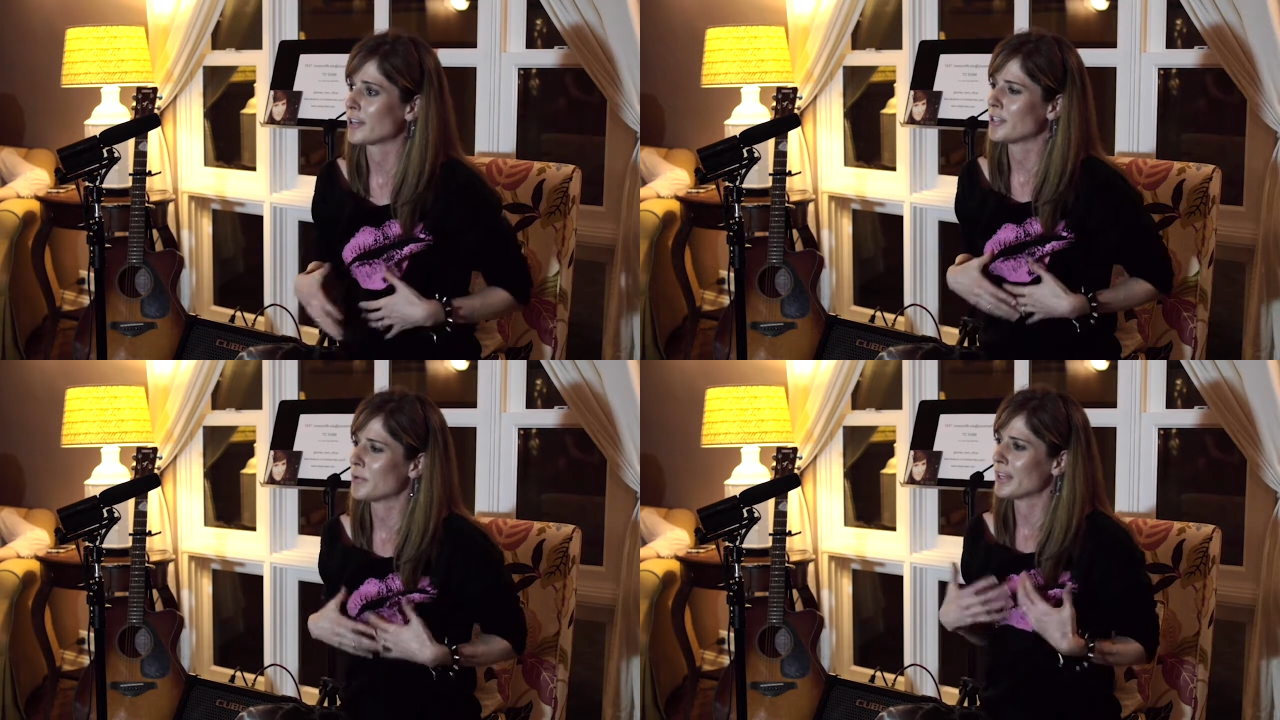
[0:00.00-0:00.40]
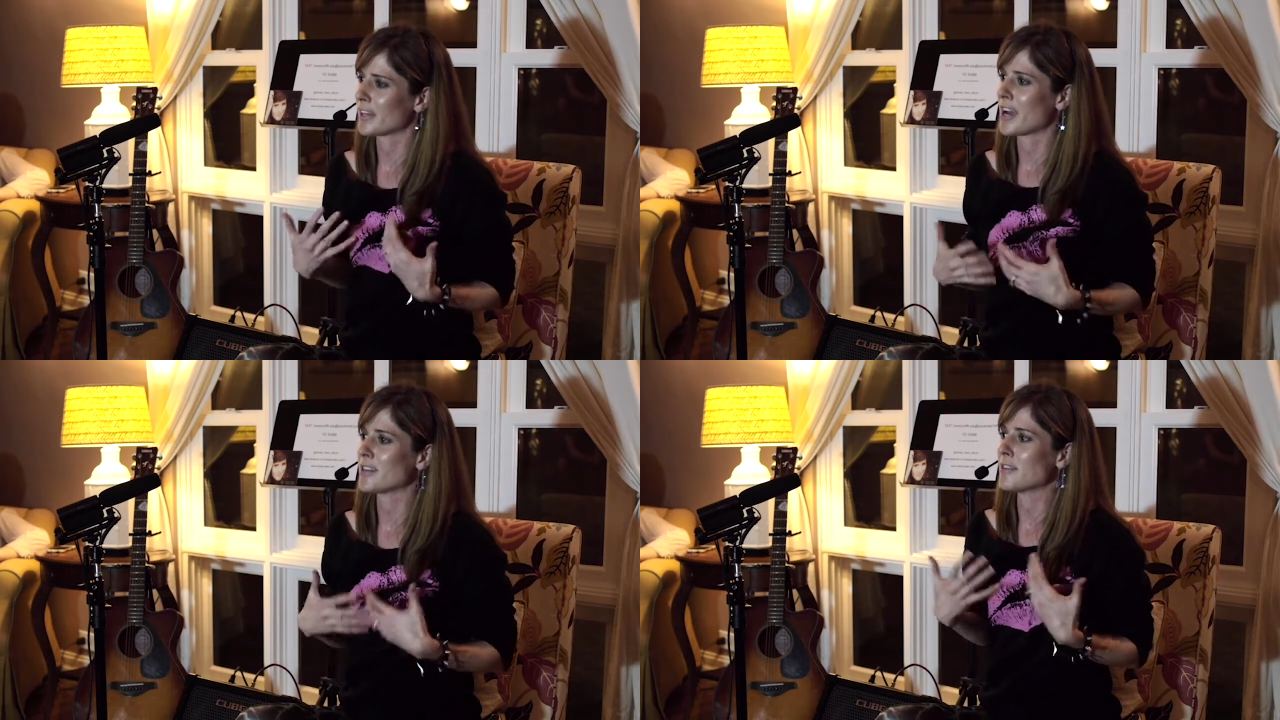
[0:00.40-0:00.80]
and the way that
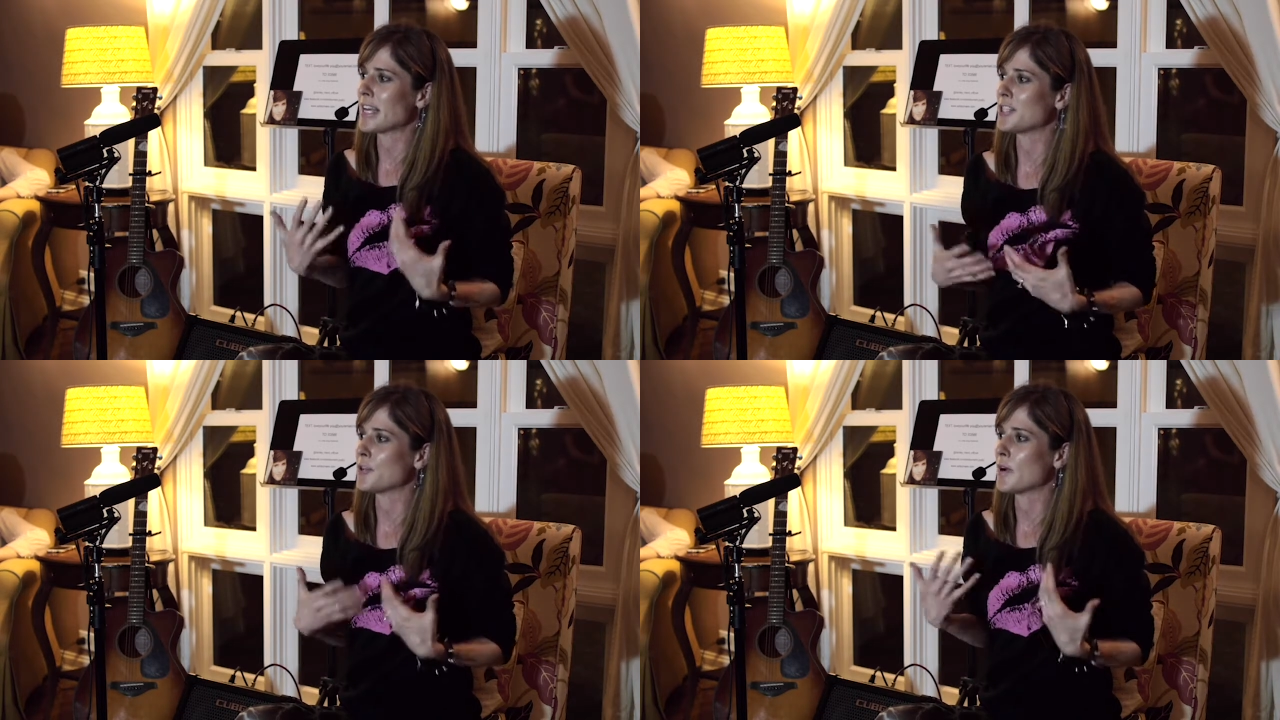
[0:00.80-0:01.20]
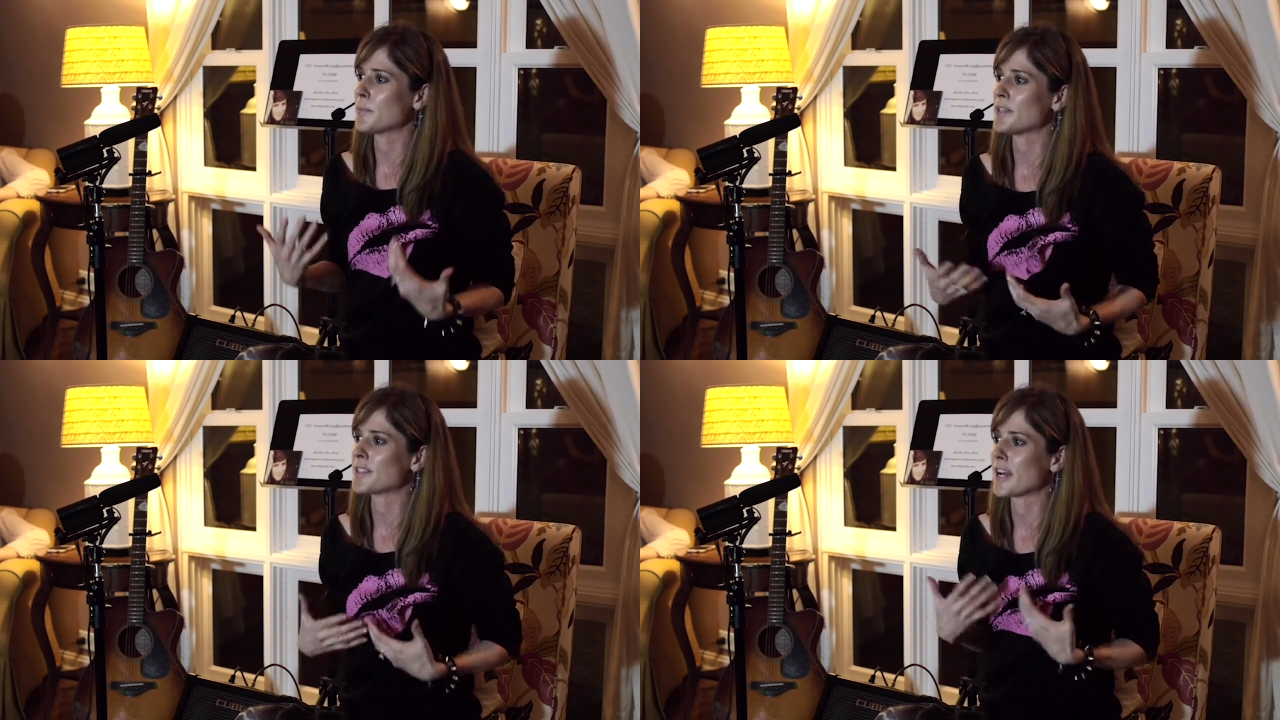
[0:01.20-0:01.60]
kind of lights you up
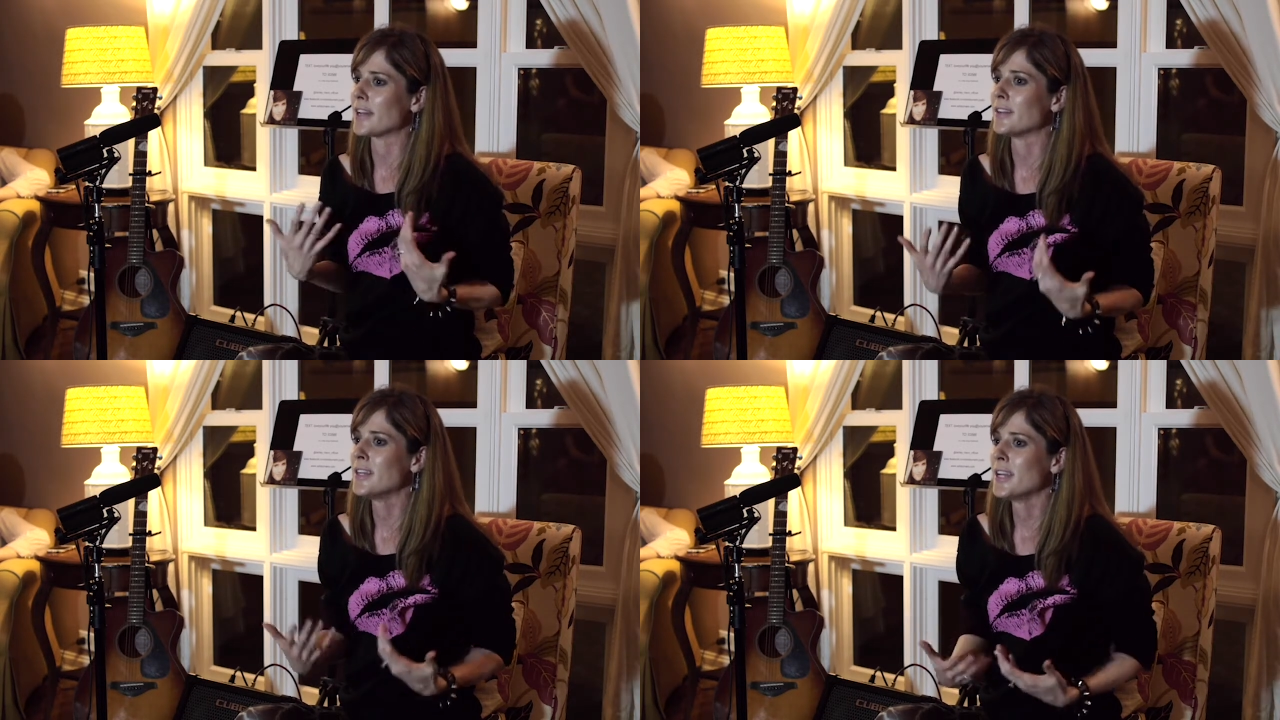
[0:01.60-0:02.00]
inside.